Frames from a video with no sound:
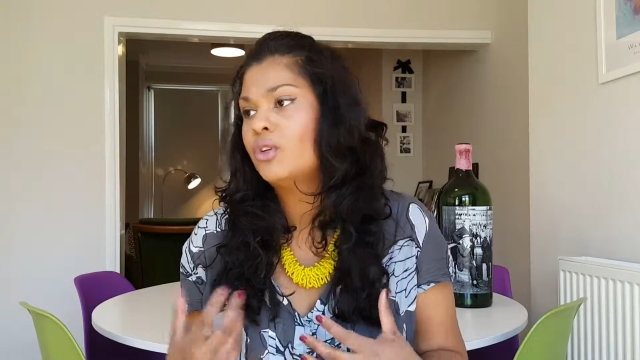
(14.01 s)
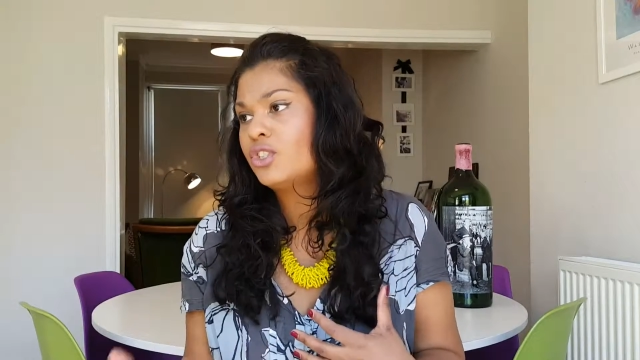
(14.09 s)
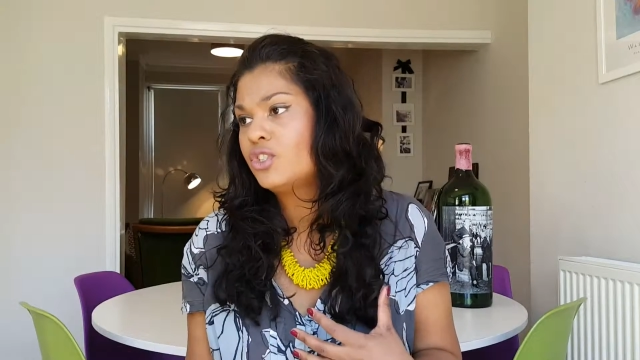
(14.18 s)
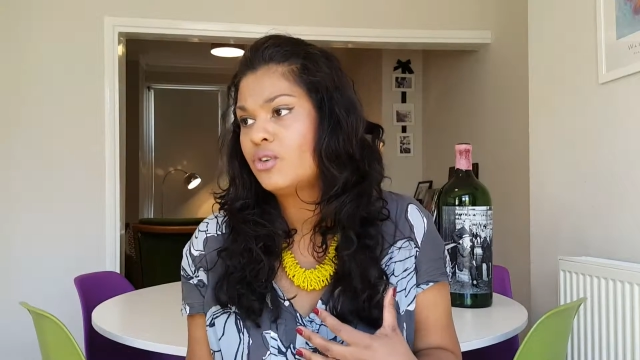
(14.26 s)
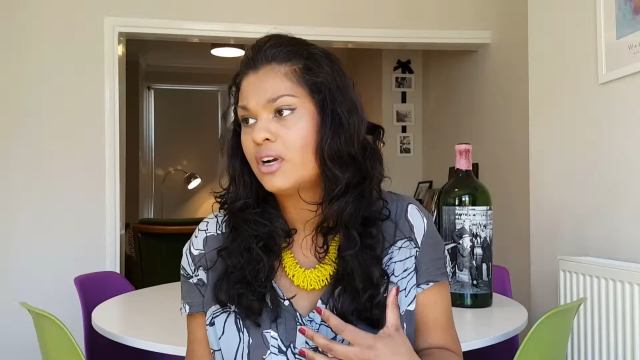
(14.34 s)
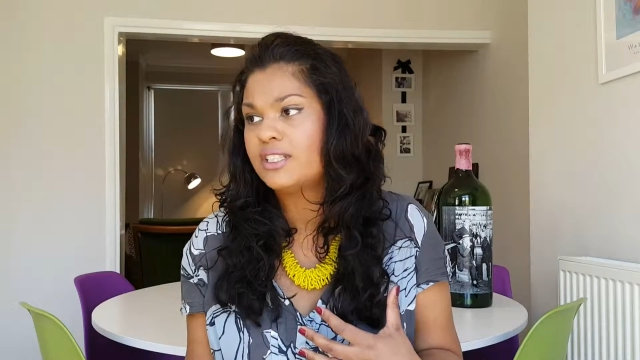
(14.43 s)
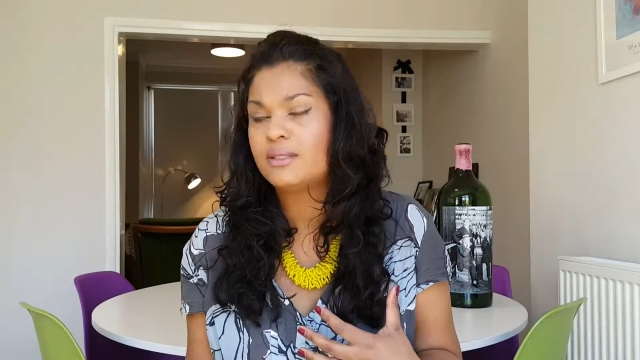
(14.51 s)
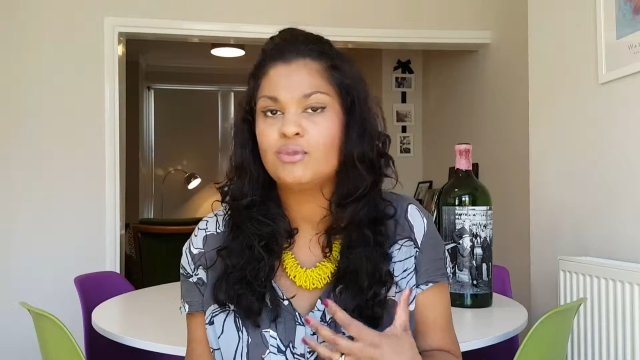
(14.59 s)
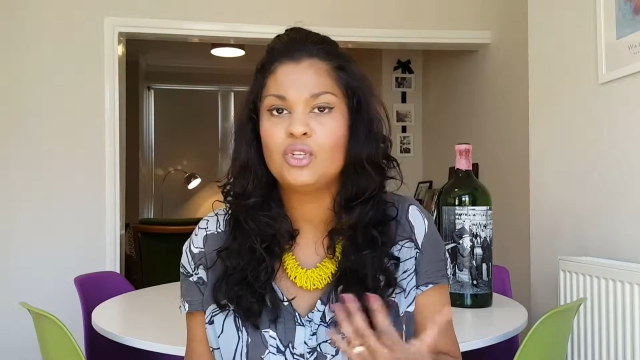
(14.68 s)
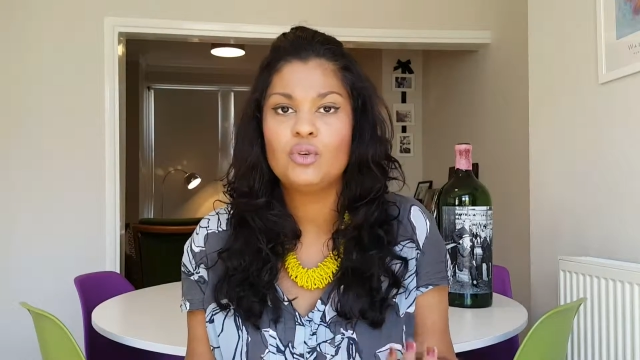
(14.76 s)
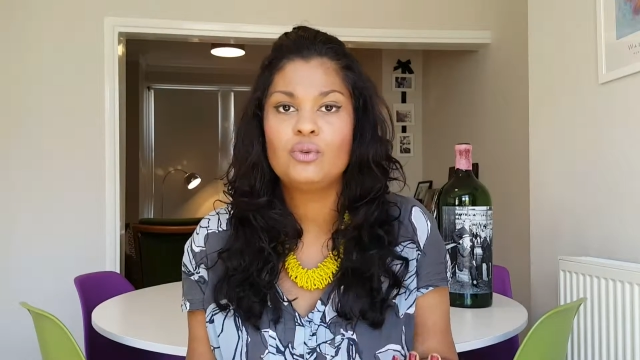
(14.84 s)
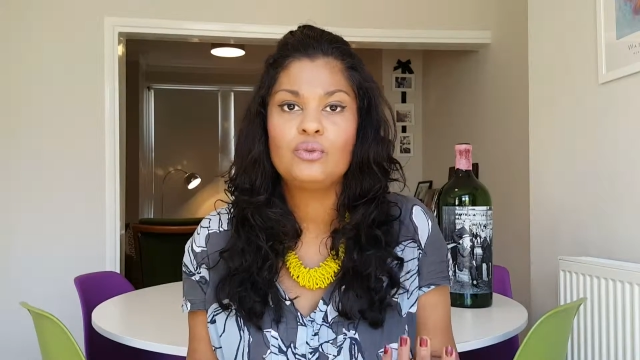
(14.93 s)
want to try
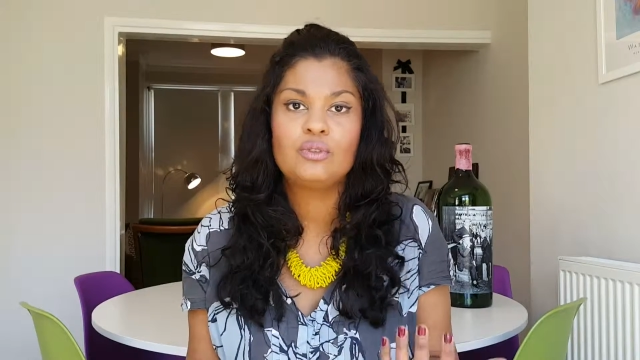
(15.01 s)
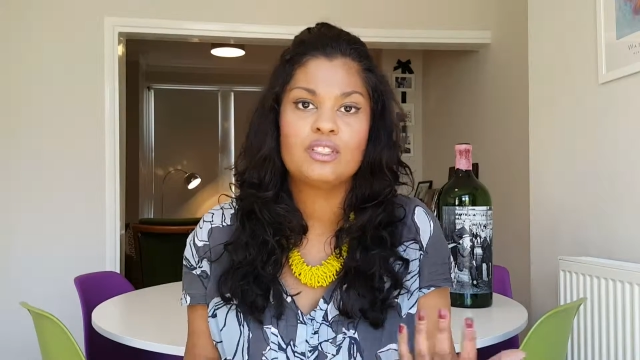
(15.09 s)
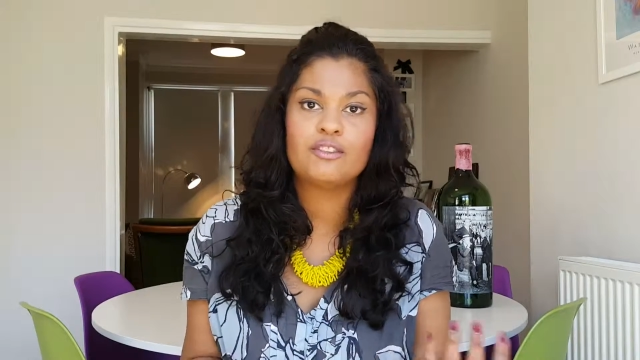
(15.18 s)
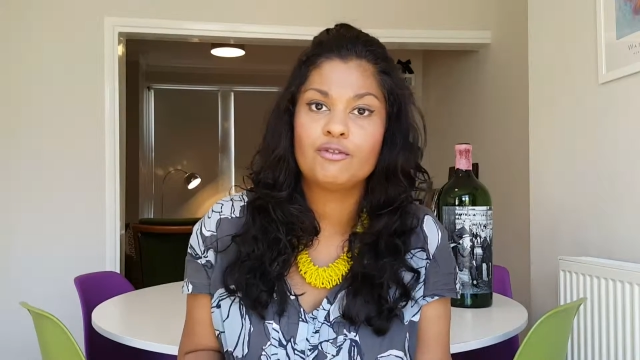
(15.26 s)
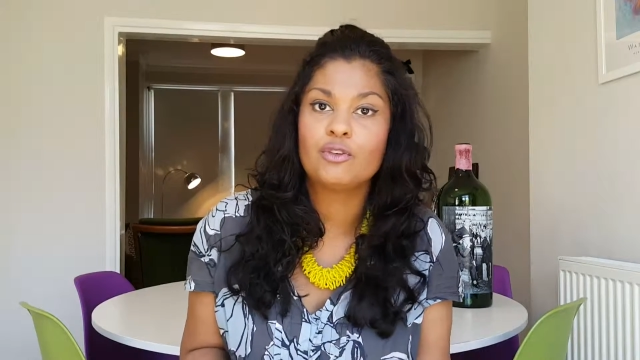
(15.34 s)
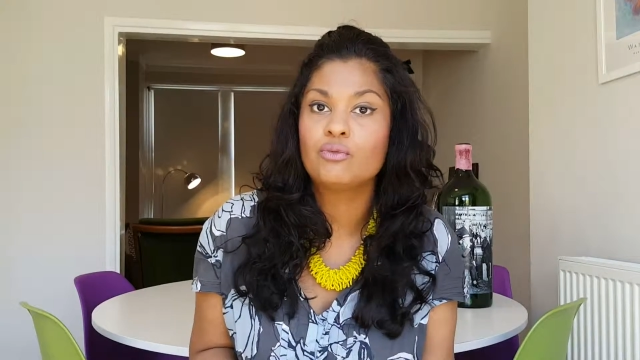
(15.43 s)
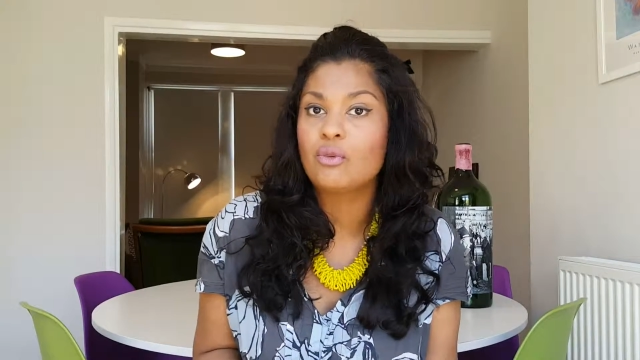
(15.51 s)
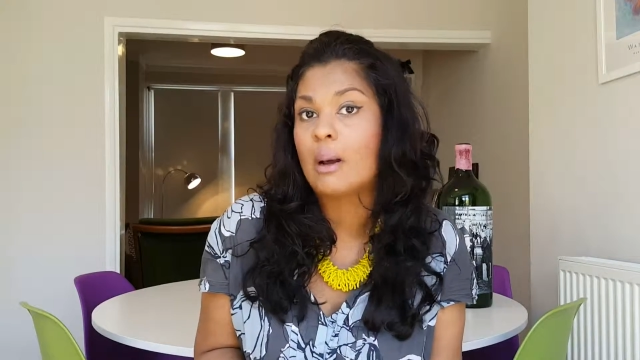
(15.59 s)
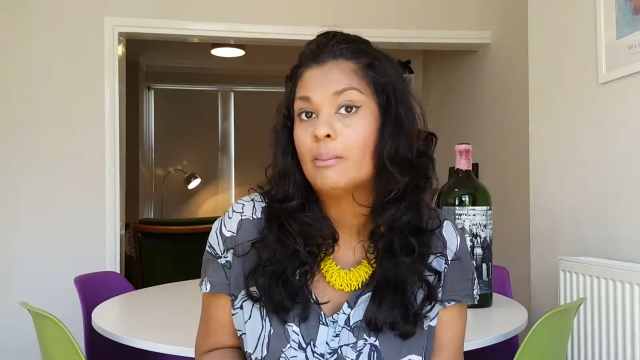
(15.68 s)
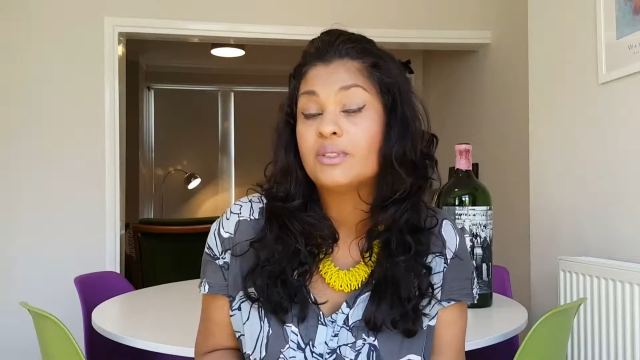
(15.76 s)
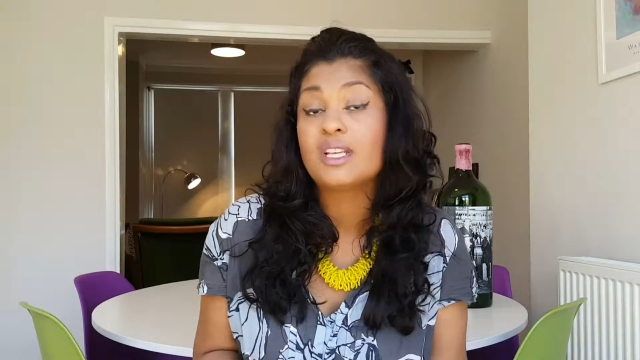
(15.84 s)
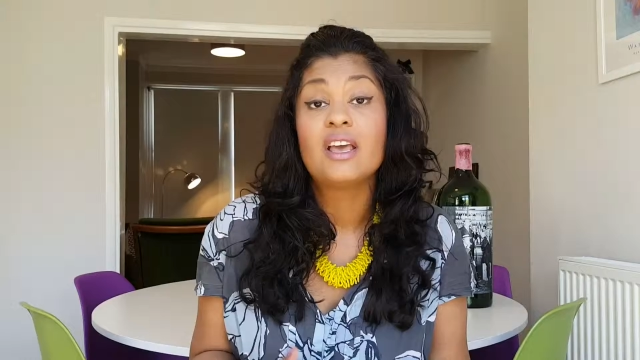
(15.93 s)
some new different
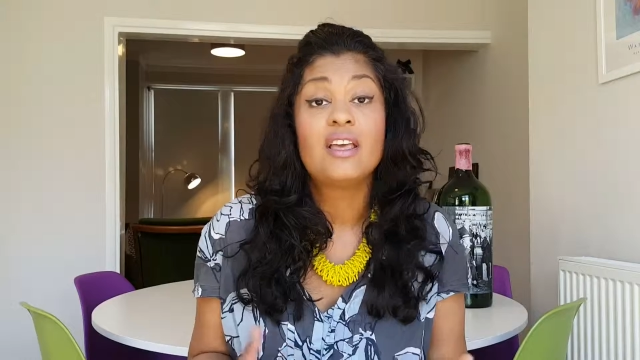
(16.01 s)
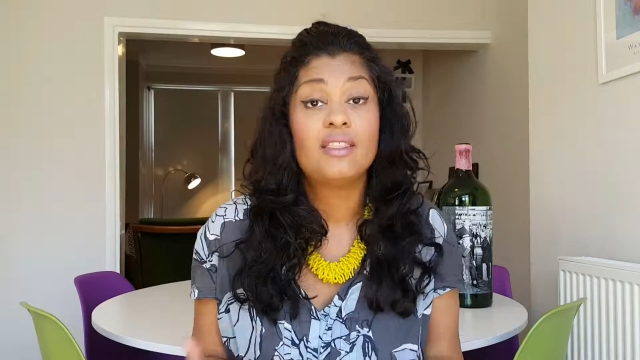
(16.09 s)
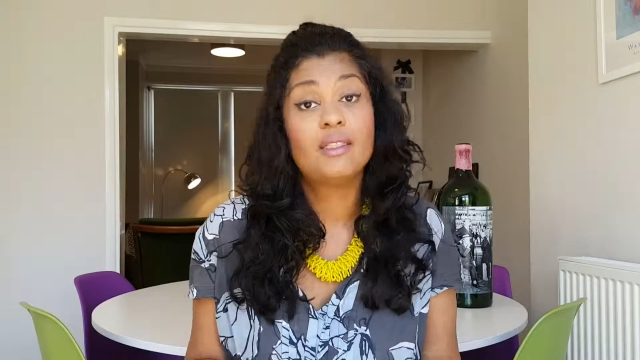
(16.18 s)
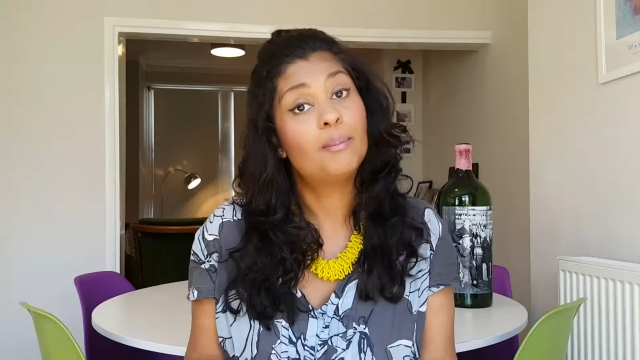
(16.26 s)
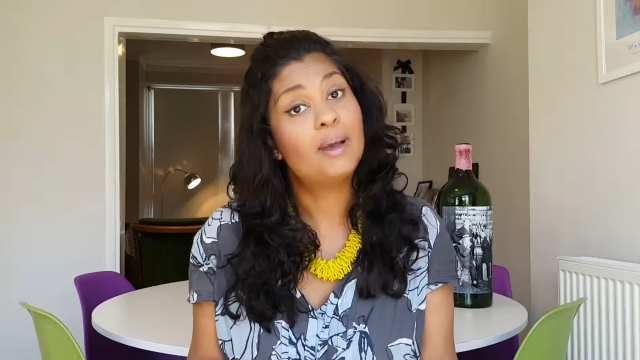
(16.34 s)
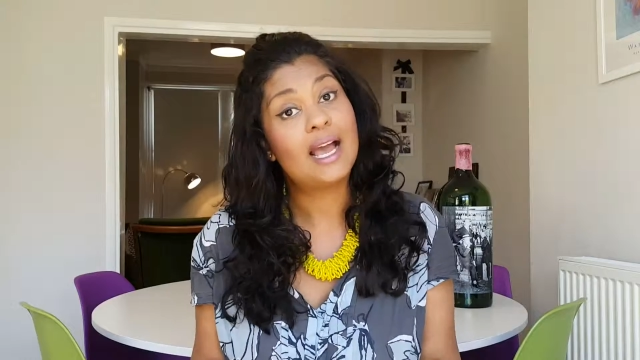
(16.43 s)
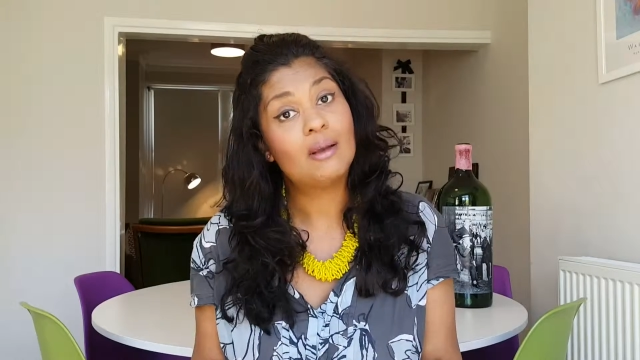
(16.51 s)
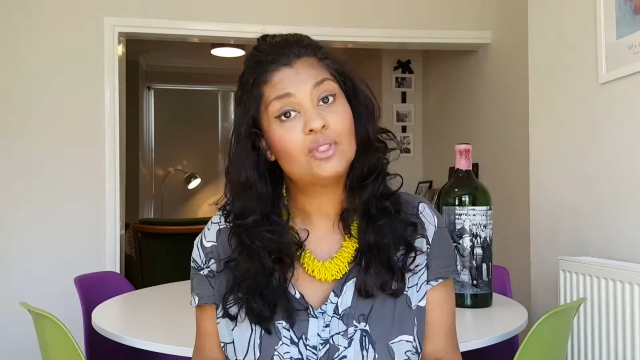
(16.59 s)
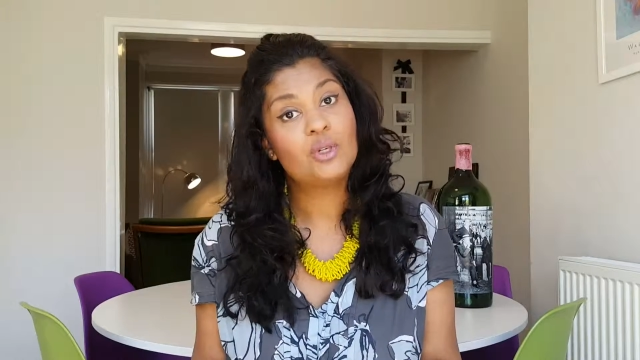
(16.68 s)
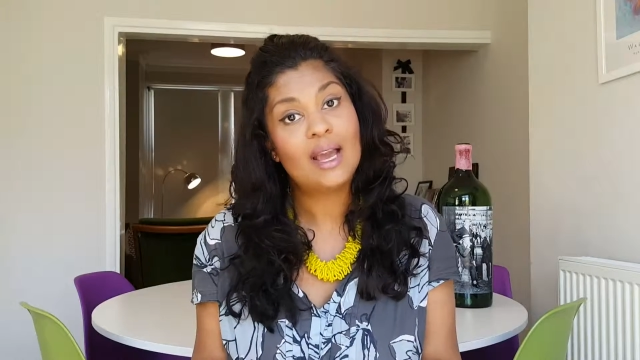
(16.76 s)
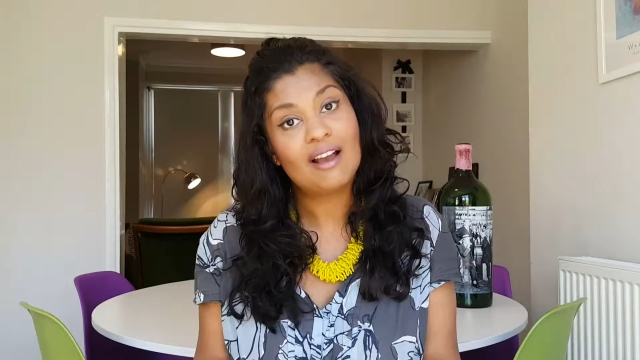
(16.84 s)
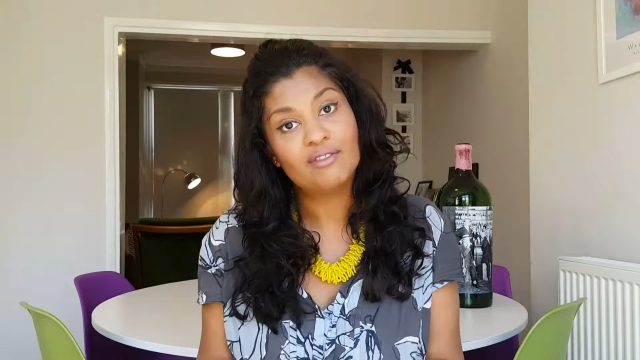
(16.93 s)
rums that
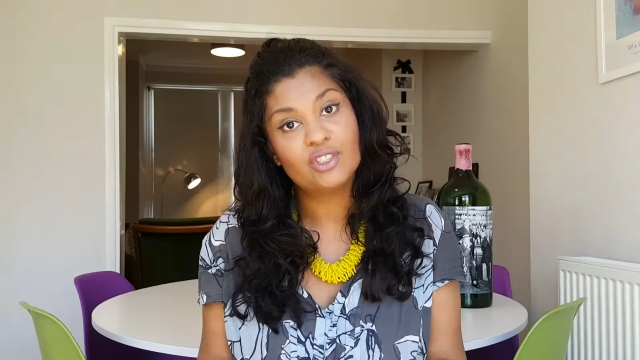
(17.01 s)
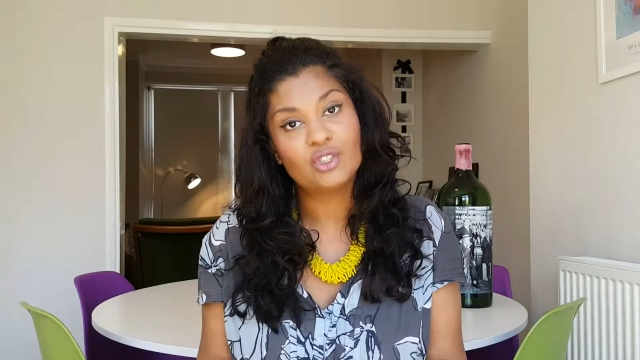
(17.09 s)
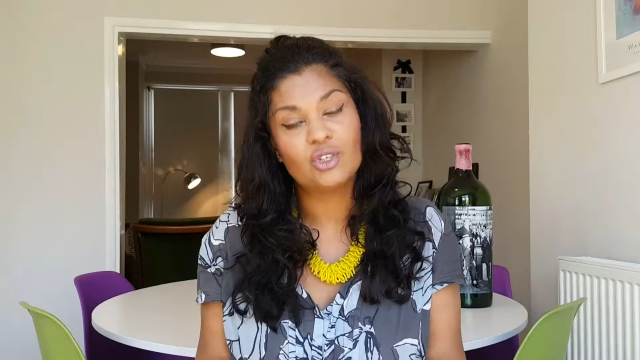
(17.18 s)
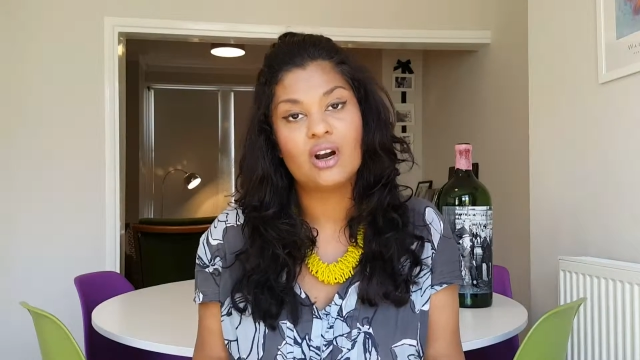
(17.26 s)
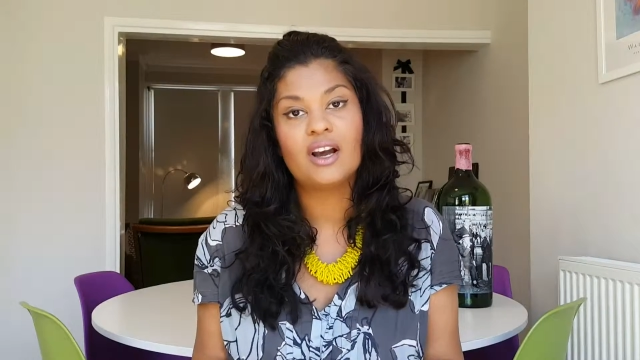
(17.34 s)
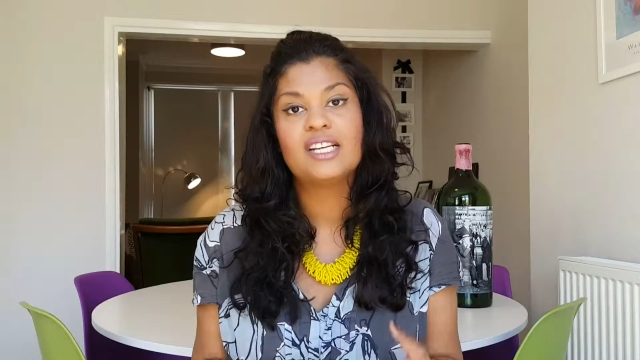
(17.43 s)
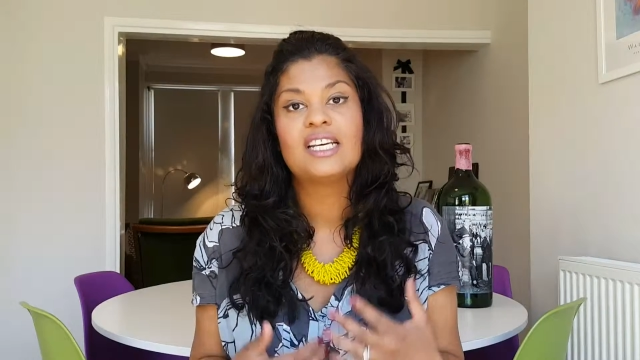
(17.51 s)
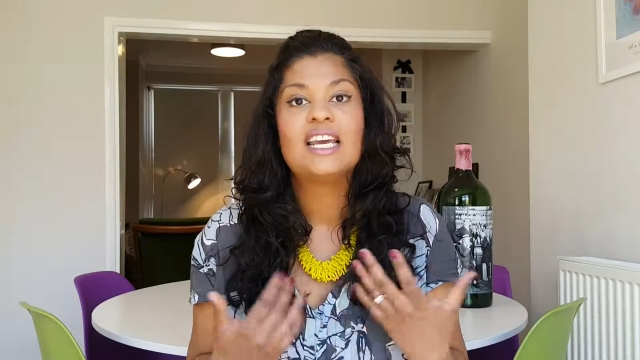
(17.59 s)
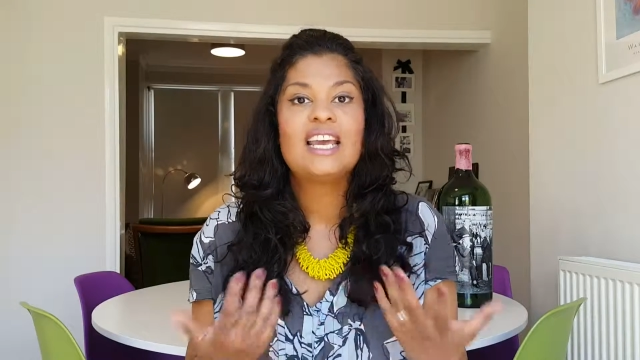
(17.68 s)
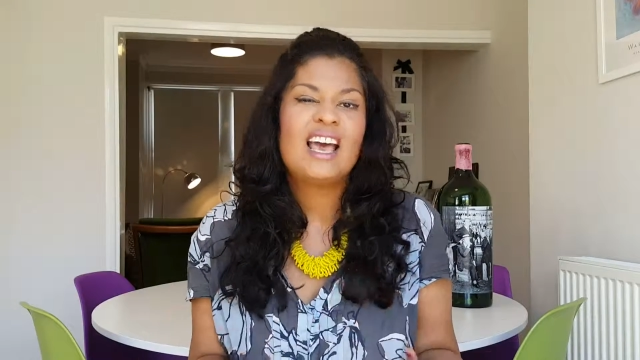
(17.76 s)
perhaps you haven't tried,